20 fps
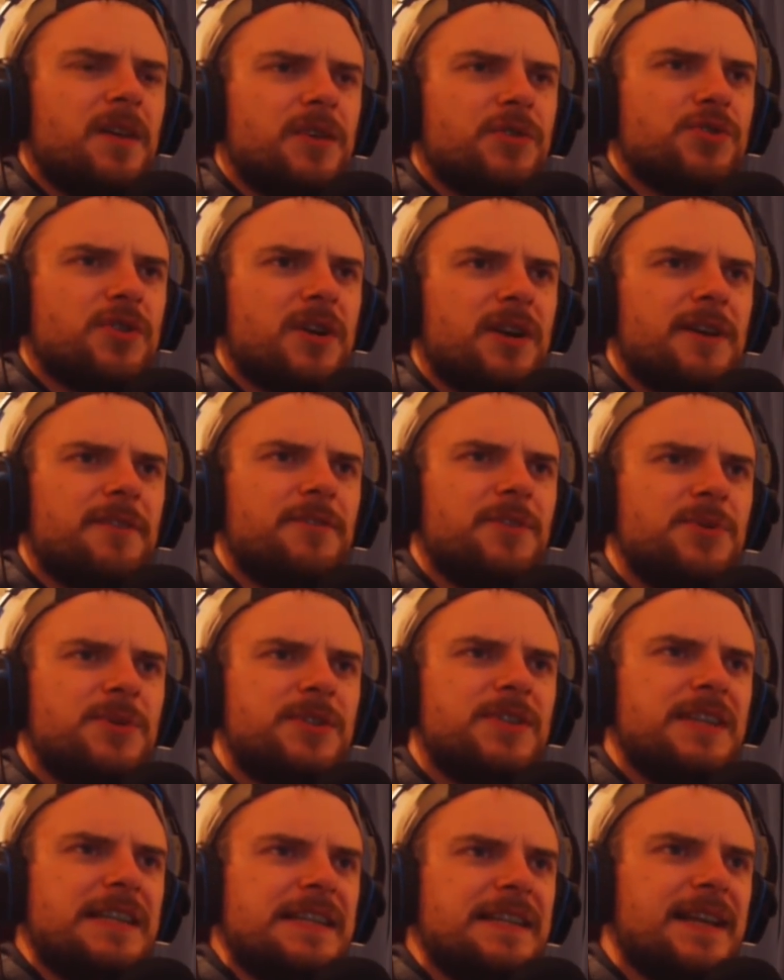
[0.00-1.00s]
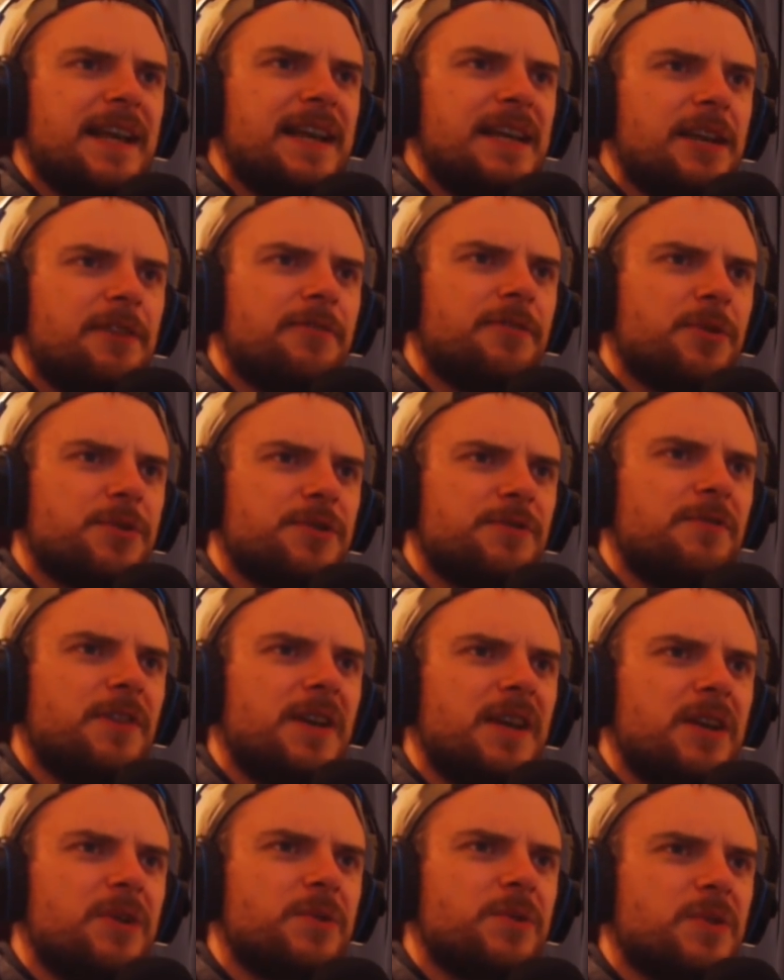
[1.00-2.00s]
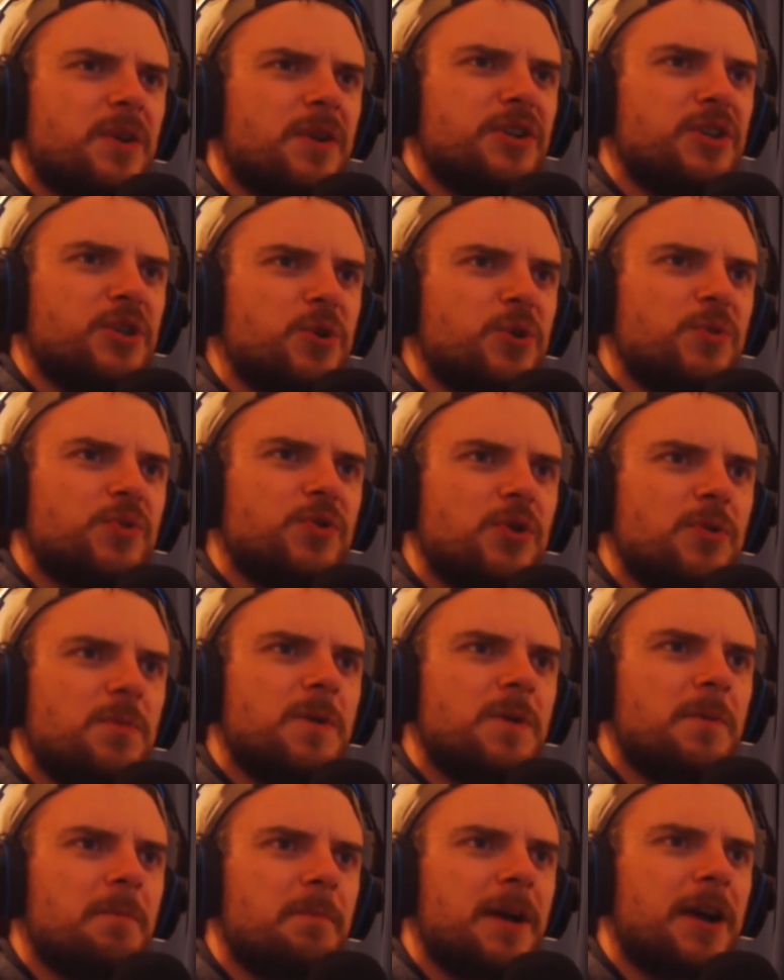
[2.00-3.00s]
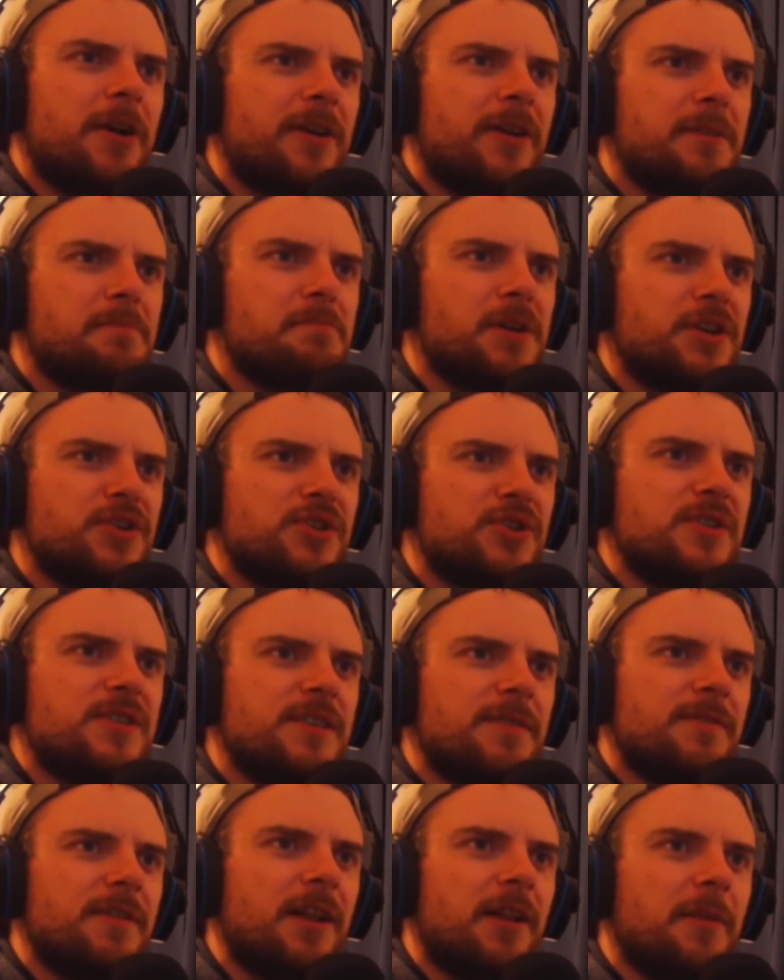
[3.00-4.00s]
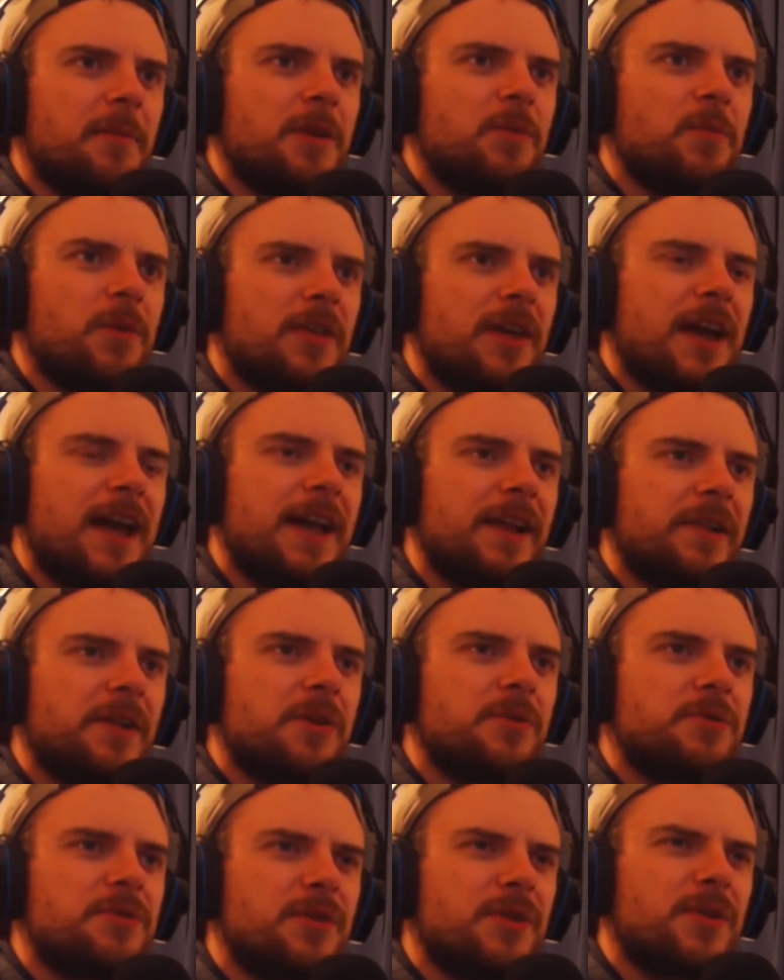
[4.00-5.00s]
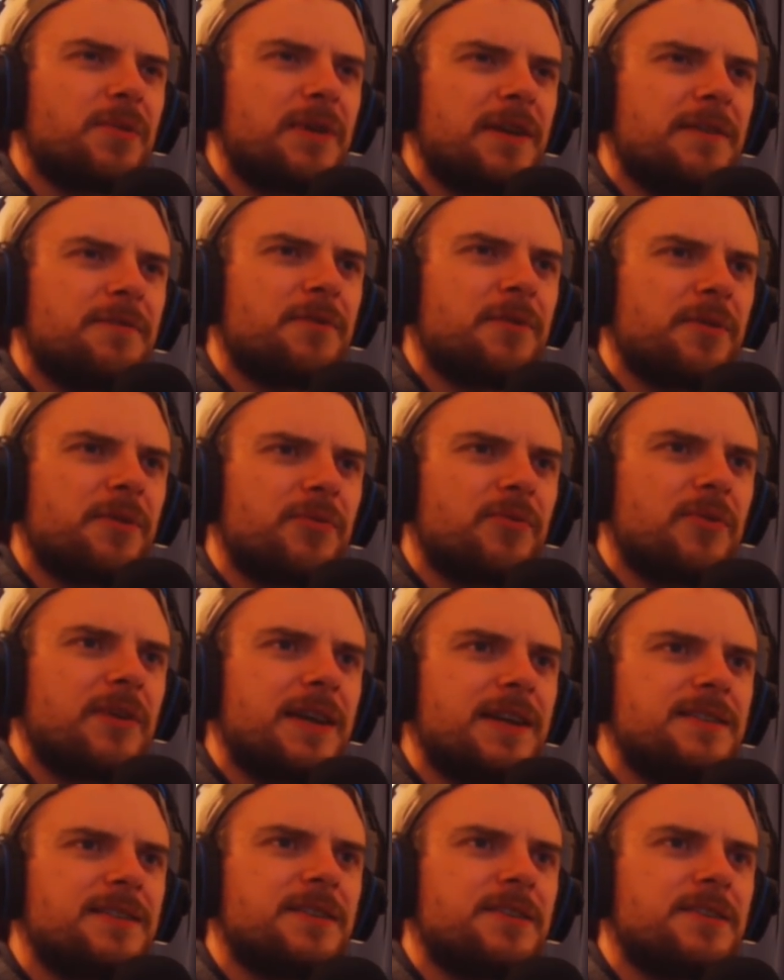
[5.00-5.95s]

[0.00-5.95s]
John, have you seen any of those videos on YouTube comparing Bungie's development with Halo to 343's?